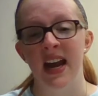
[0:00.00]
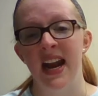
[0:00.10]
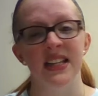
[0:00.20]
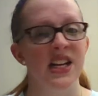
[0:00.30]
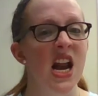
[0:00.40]
It
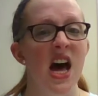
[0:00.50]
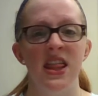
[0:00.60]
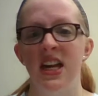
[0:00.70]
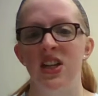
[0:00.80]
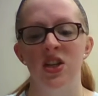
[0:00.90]
has
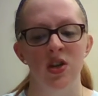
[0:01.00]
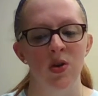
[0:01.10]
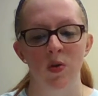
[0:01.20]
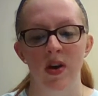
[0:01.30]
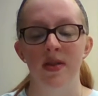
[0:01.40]
nothing to
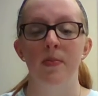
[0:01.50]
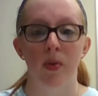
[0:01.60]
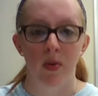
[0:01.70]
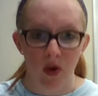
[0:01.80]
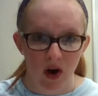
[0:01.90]
do with
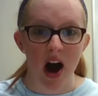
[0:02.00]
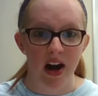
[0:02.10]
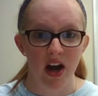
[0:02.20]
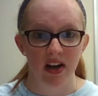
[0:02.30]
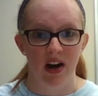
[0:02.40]

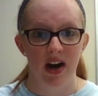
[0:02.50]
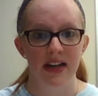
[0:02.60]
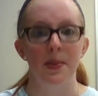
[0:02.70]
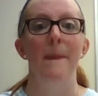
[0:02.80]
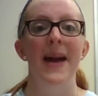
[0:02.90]
product
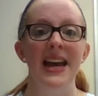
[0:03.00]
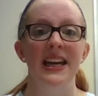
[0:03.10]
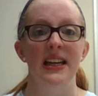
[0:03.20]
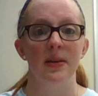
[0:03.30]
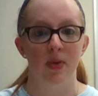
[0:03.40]
costs,
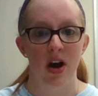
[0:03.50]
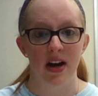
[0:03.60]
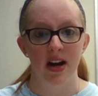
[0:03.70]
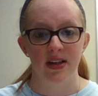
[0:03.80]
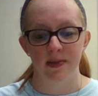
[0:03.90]
making the
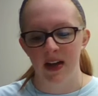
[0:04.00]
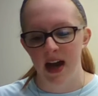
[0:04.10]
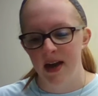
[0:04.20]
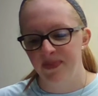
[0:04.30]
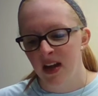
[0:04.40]
product,
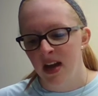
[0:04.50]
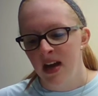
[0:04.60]
okay?